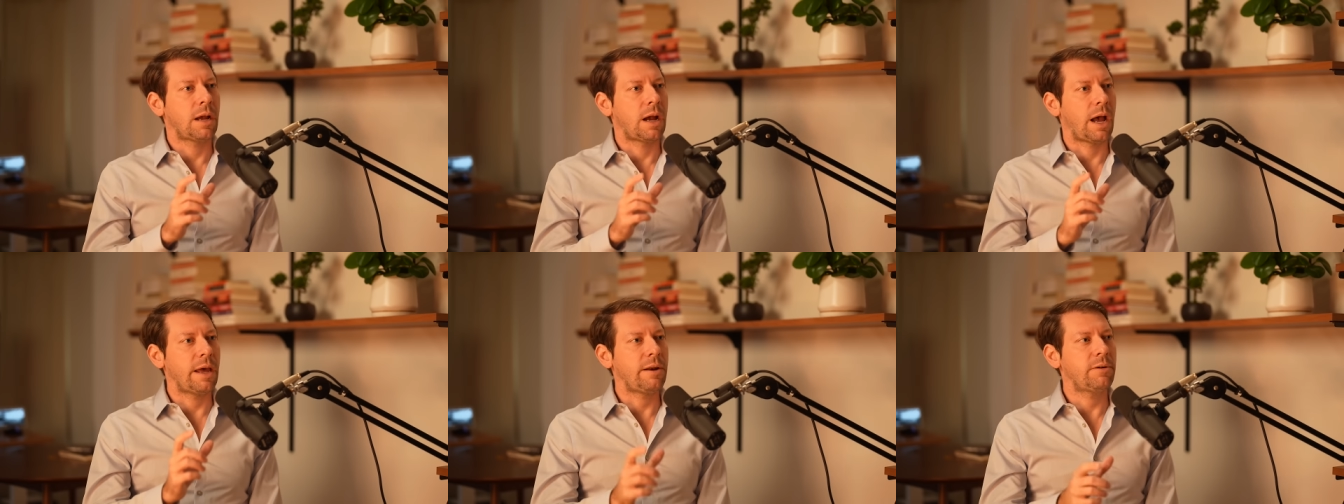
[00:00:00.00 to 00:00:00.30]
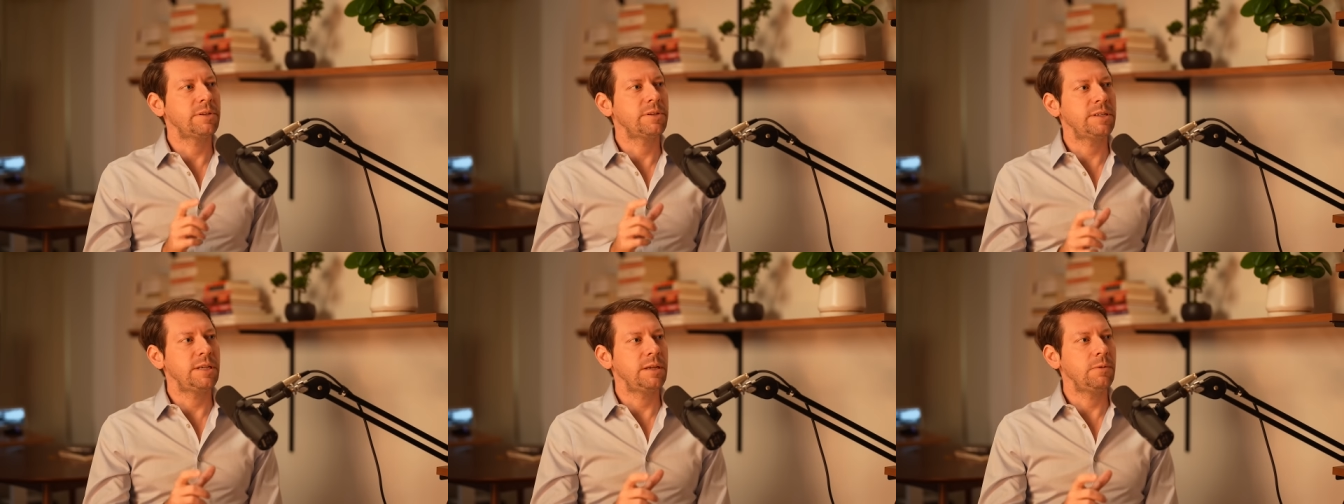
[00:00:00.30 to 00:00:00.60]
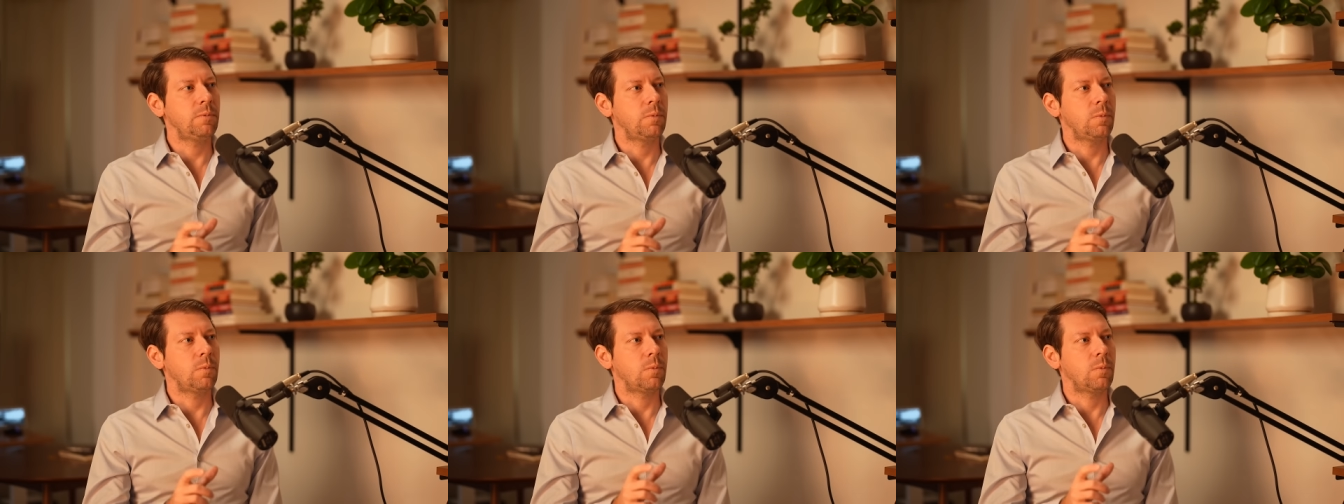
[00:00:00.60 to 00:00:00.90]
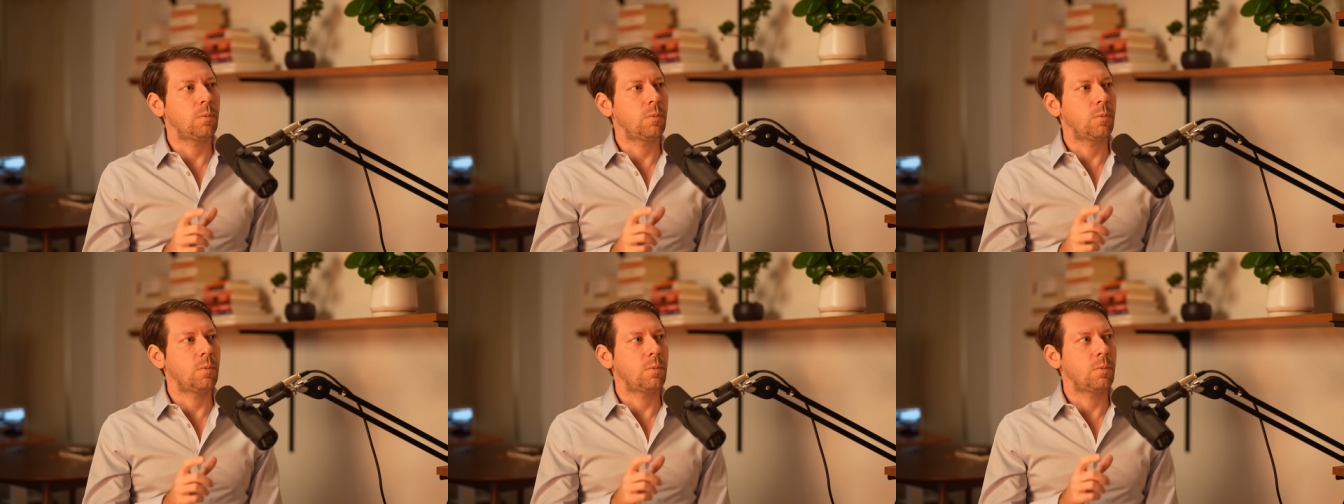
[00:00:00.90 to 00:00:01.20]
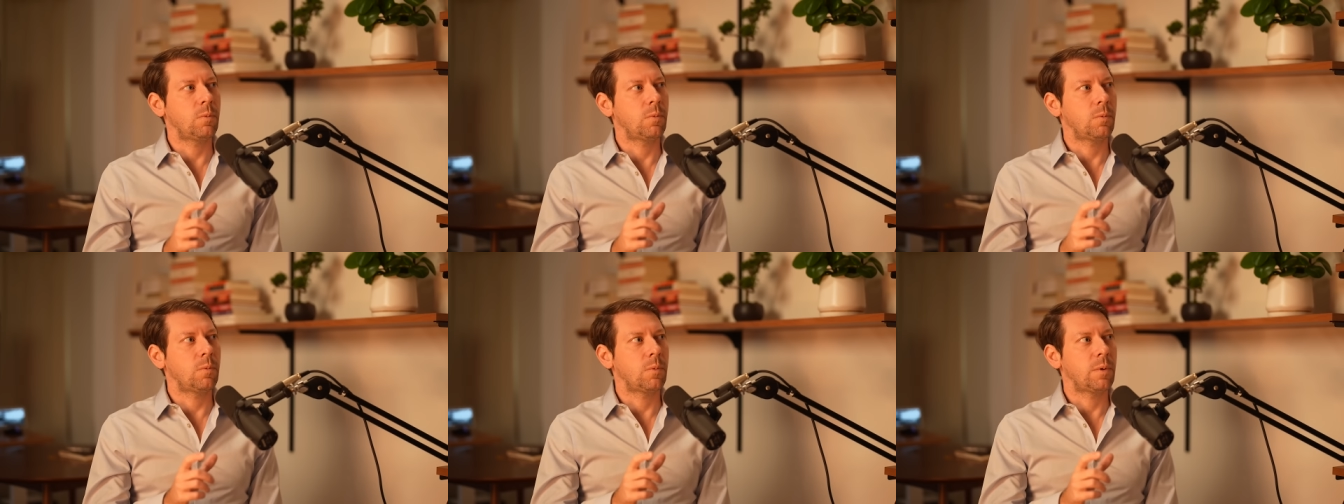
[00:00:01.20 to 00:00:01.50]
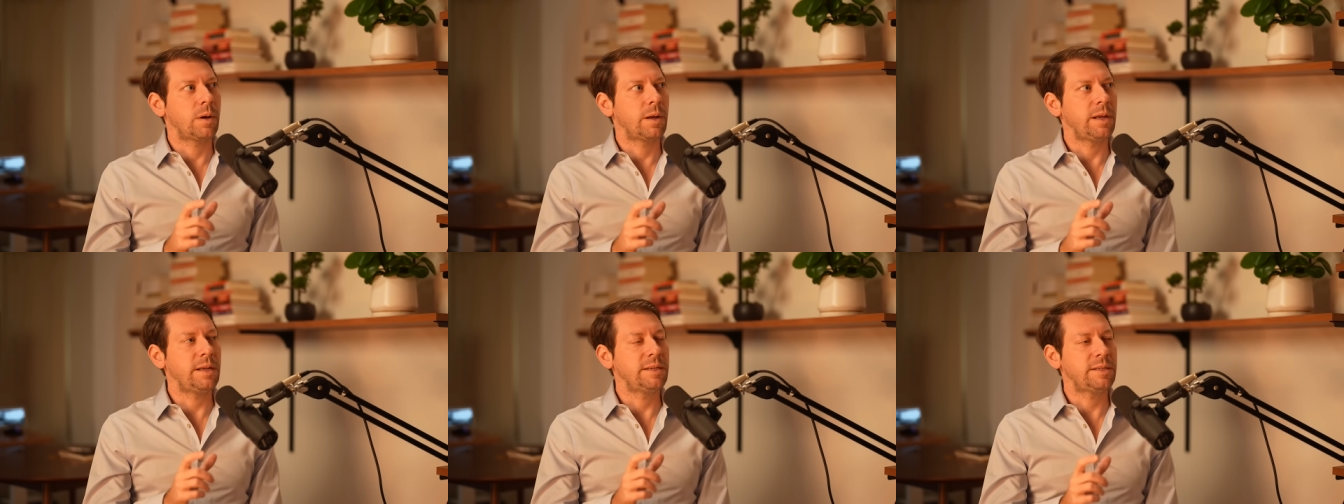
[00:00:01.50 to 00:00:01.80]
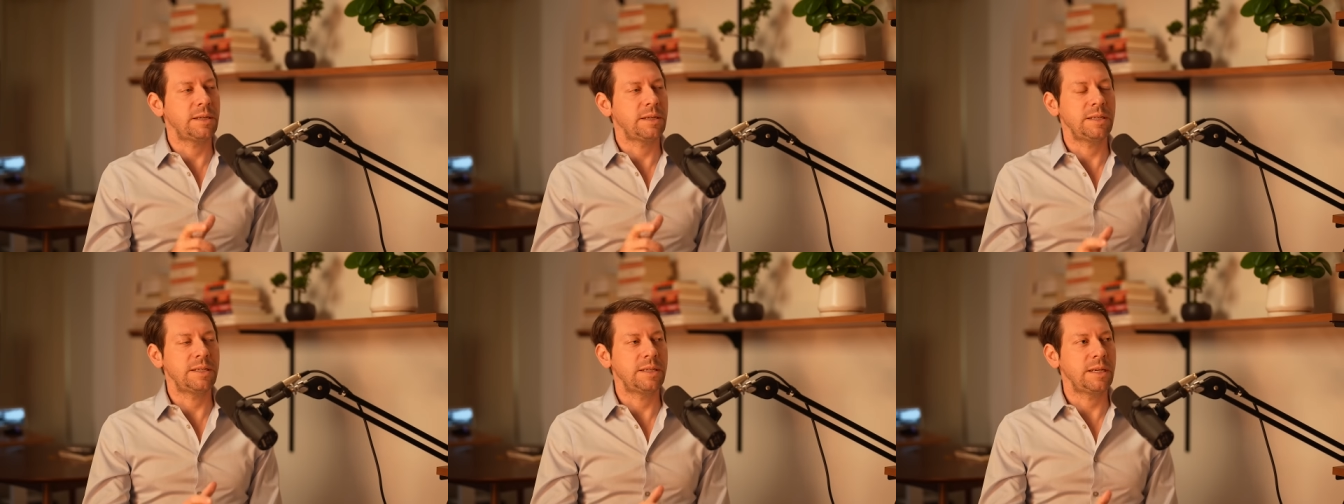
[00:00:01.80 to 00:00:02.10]
I don't see is
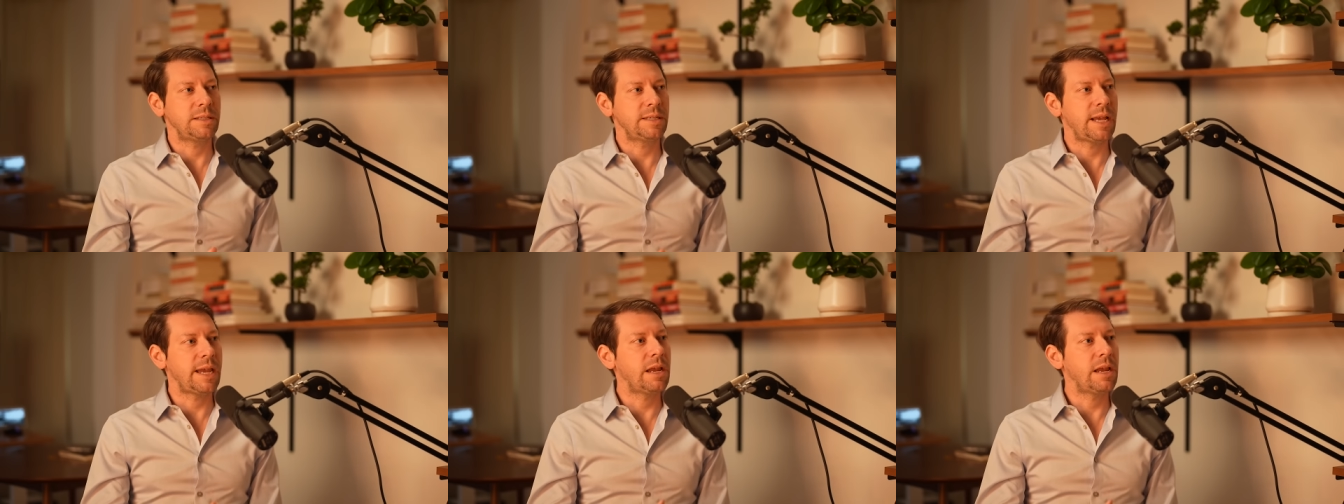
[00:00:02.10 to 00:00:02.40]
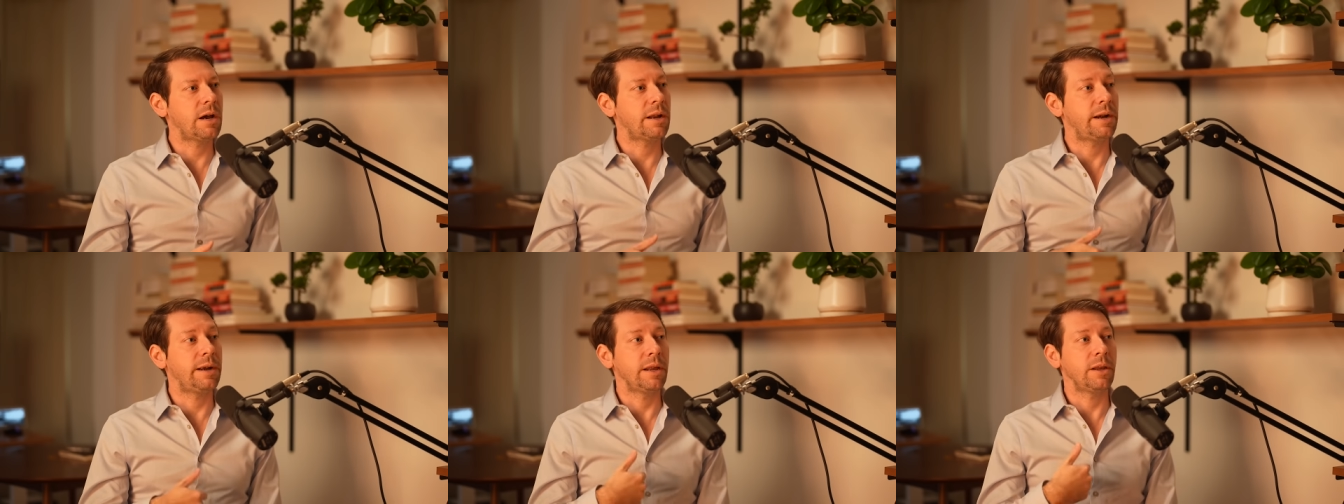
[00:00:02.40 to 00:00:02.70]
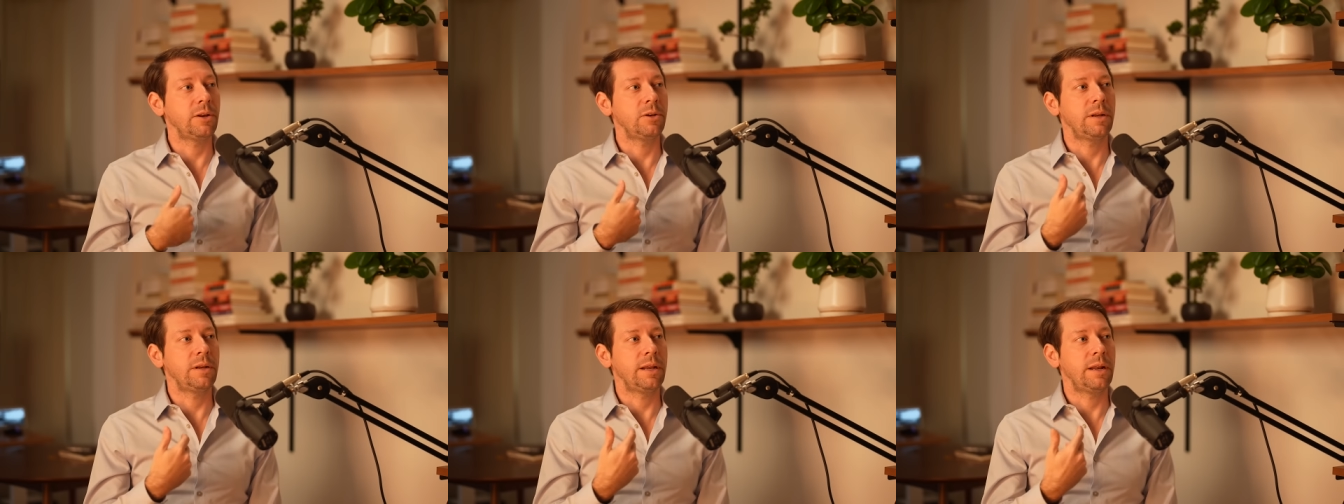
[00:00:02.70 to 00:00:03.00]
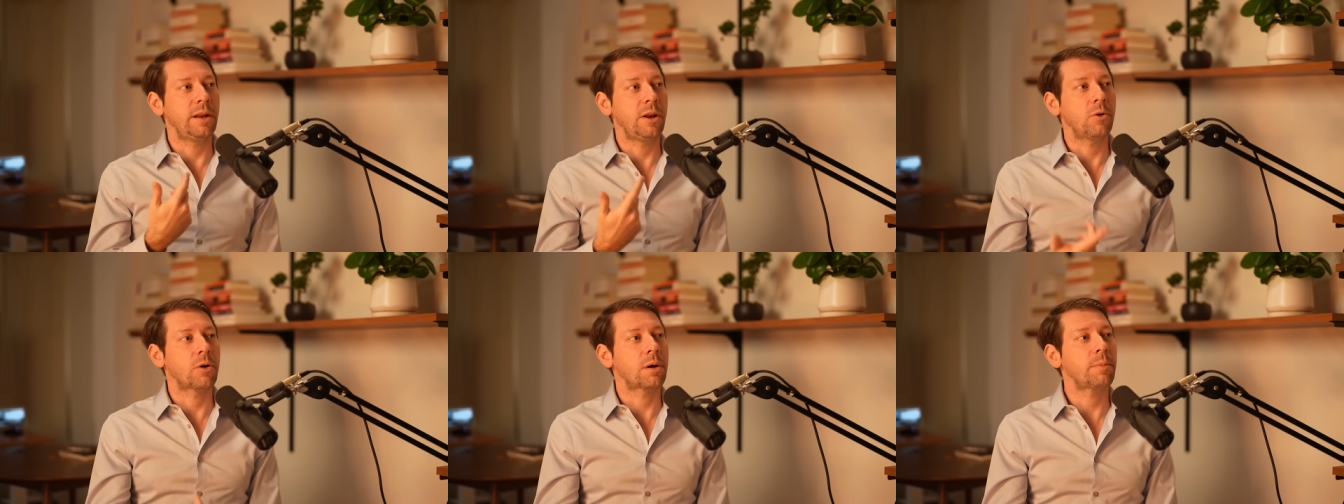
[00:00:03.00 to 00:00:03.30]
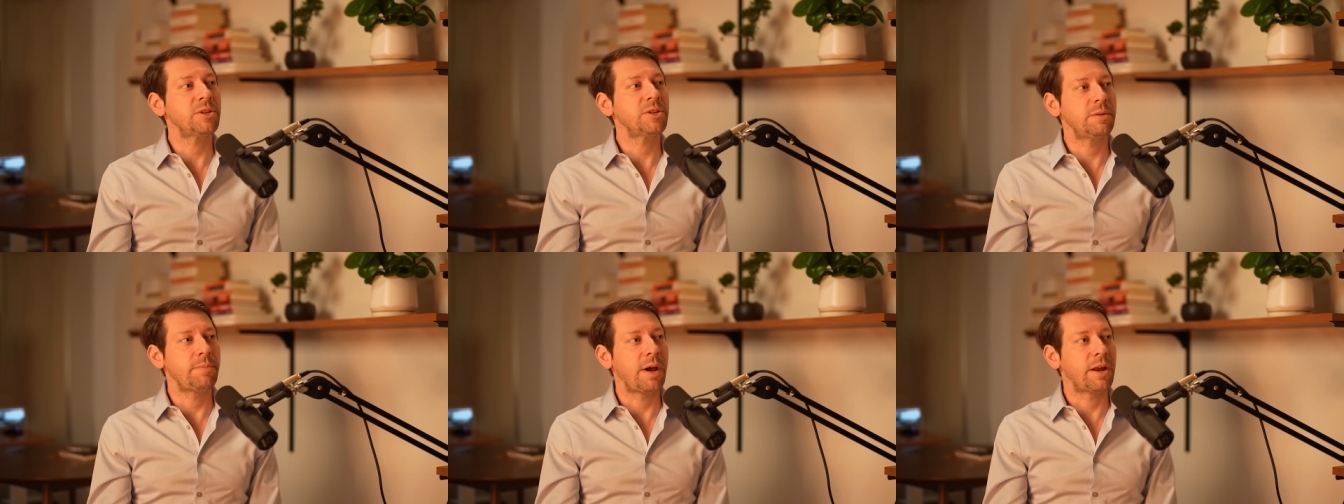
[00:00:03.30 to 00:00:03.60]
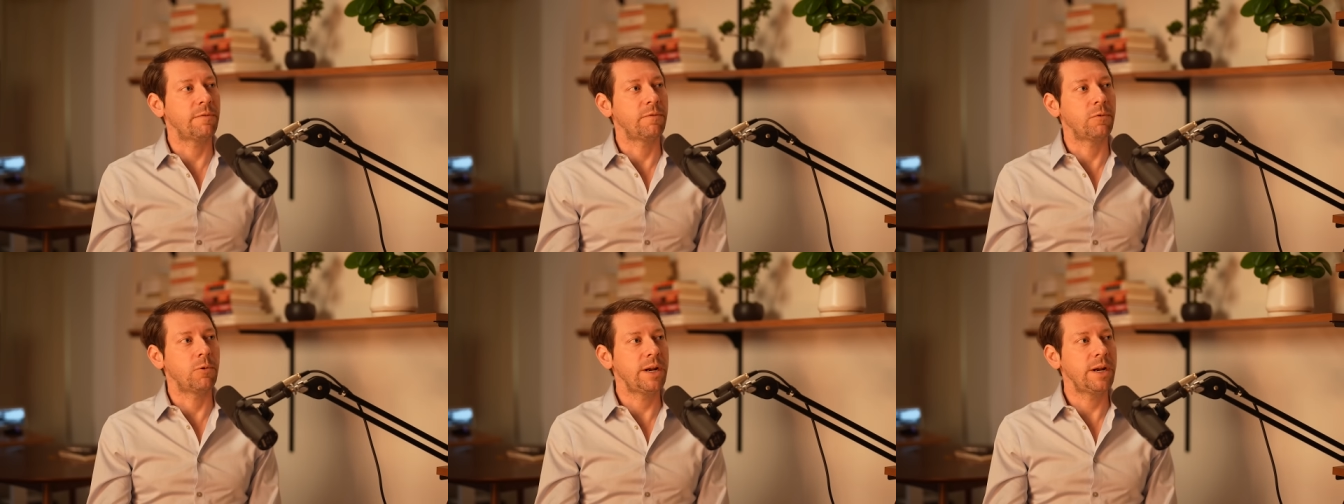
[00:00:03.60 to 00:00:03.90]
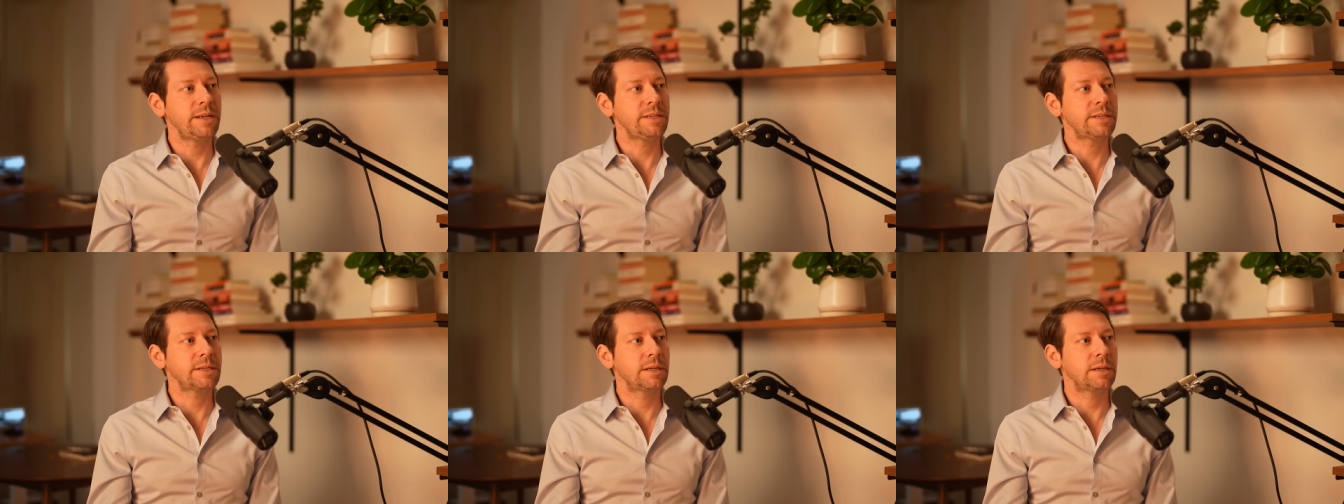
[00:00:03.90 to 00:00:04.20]
is taking on an, an enormous amount of
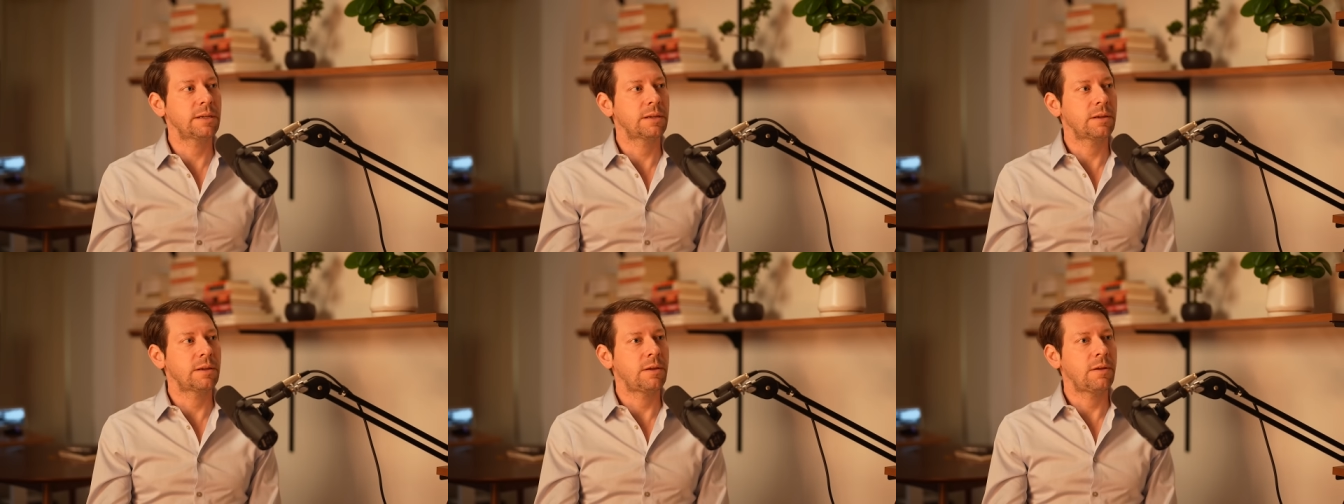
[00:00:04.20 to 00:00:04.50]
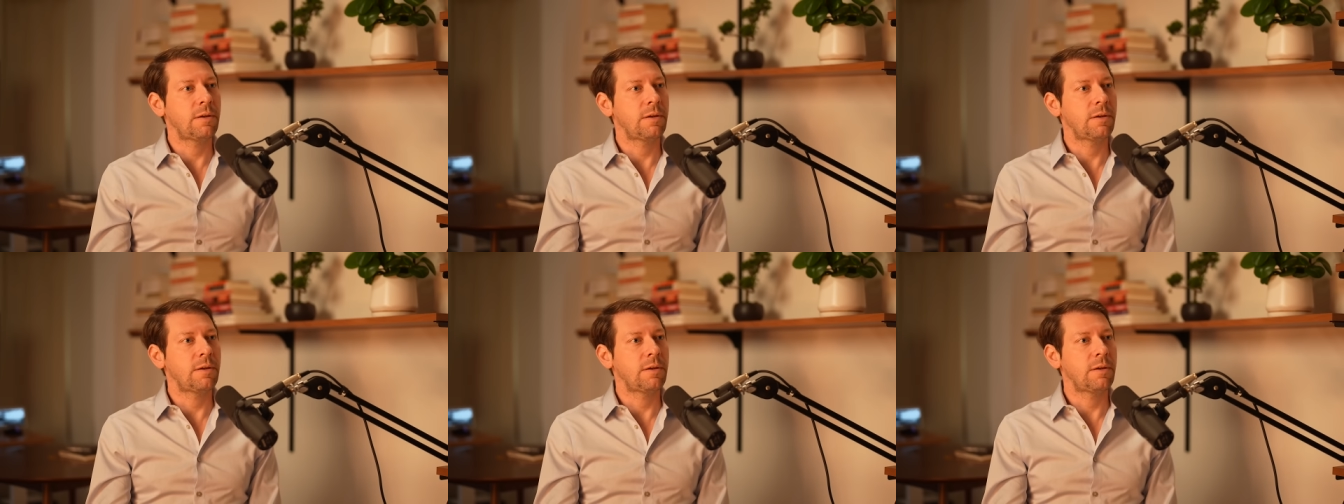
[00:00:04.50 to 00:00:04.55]
risk